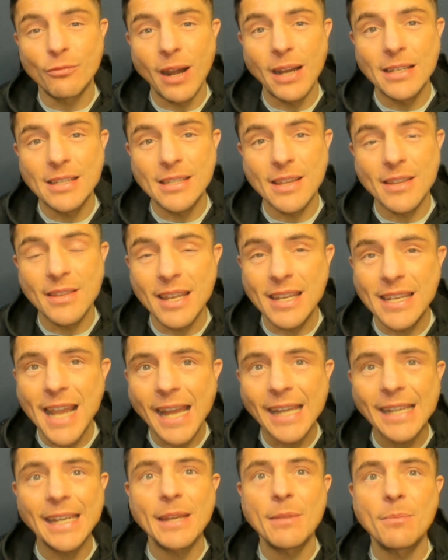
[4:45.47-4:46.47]
ranks in the
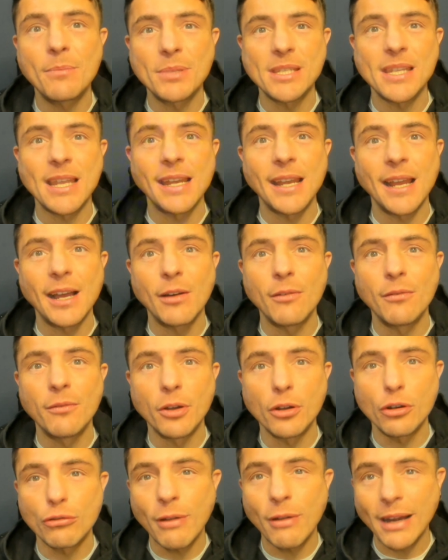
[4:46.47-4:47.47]
90th percentile
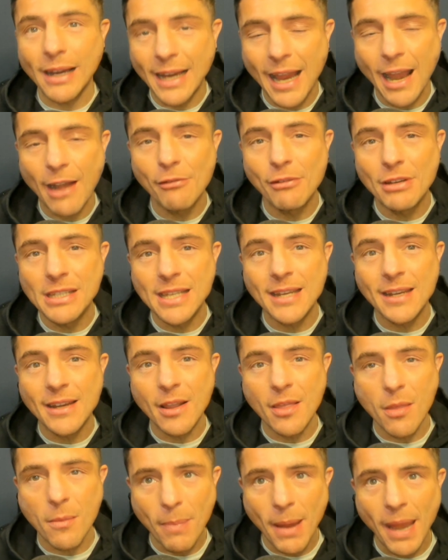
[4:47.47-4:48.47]
for carries
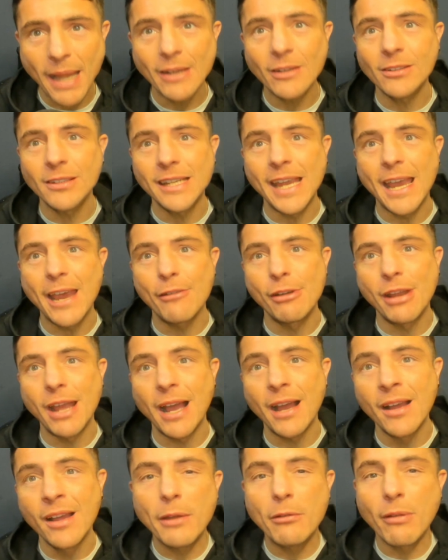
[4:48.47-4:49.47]
into the penalty
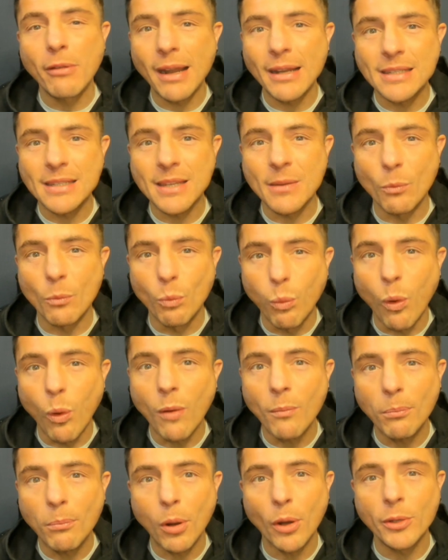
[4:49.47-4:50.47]
area, where he ranks at
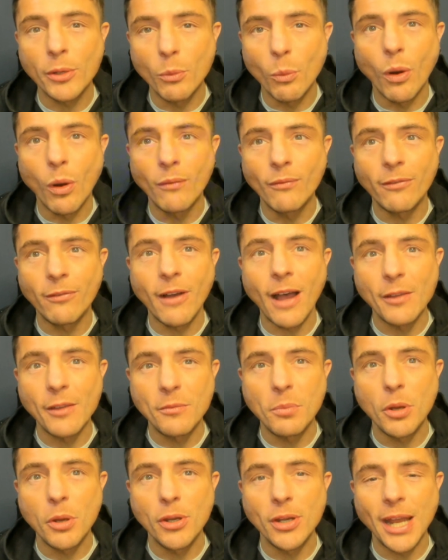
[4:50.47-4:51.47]

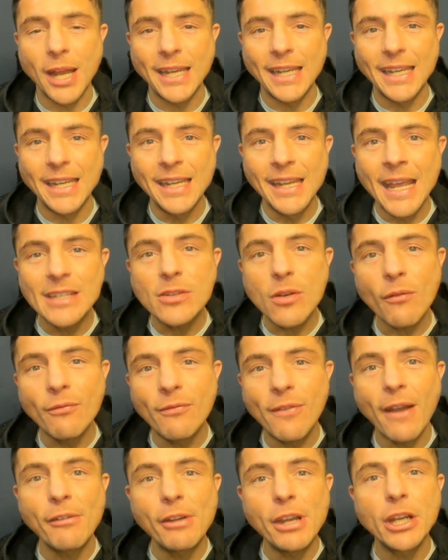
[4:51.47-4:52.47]
1.15 per 90. These are
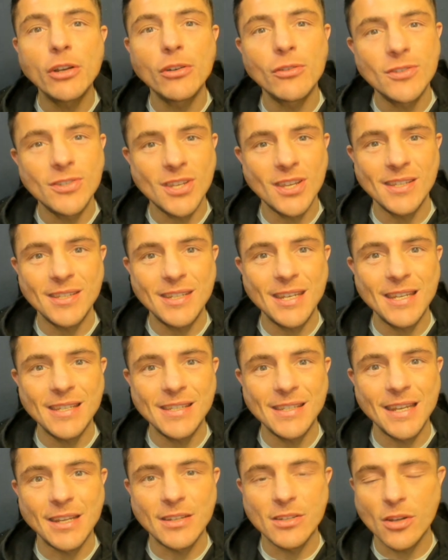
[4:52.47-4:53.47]
very good
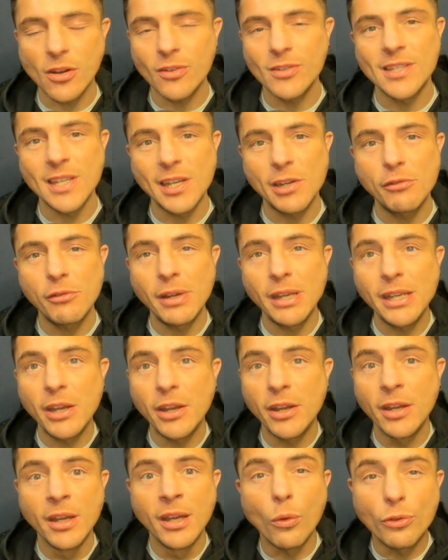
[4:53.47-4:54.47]
statistics considering
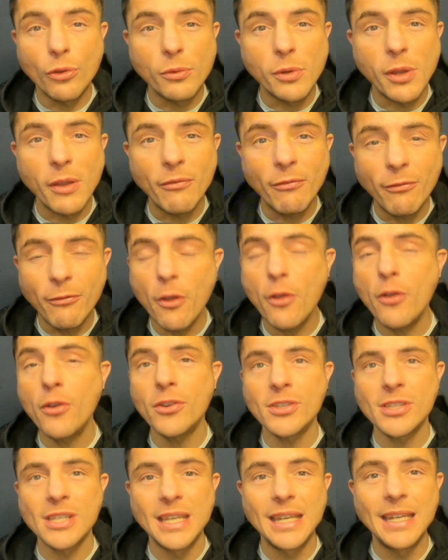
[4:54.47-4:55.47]
you're going through your
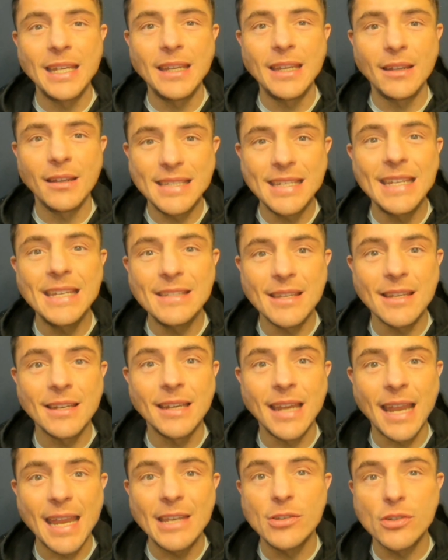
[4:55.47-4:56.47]
first
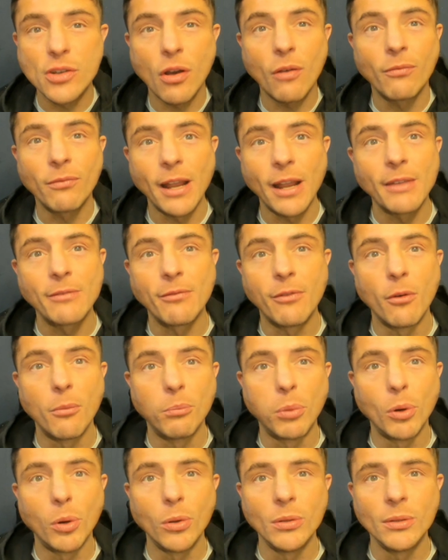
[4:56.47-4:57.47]
season in top flight
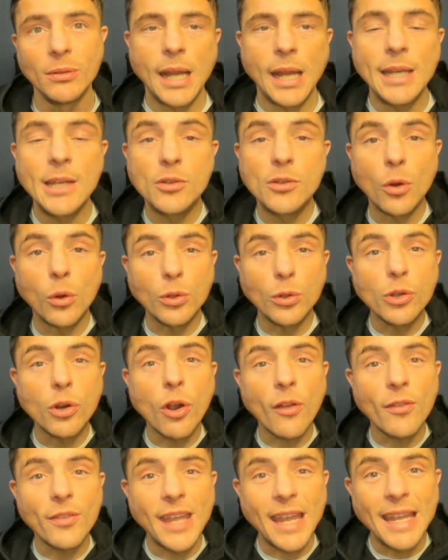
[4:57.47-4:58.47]
football. And he's also
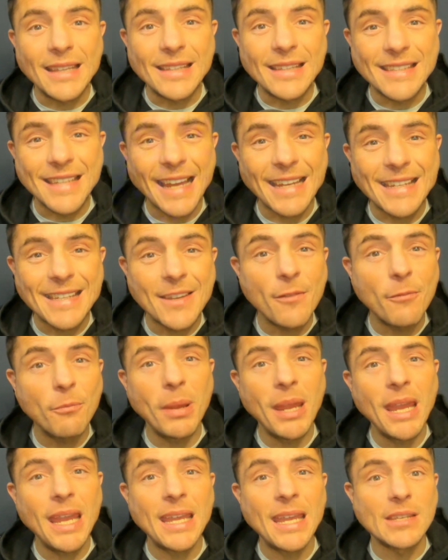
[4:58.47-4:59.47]
got the
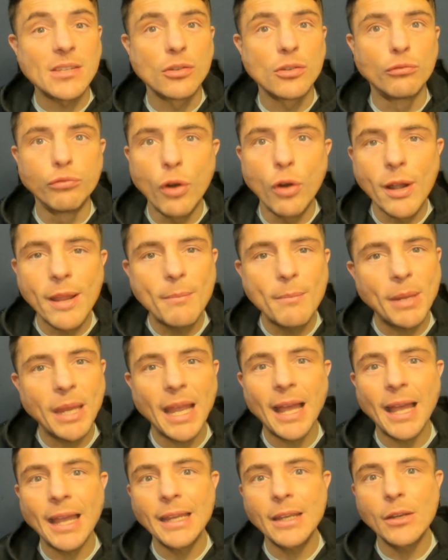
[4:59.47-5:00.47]
incisive pace to run in
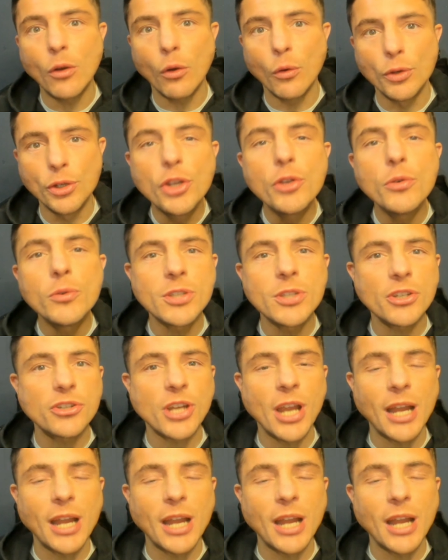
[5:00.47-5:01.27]
behind or use the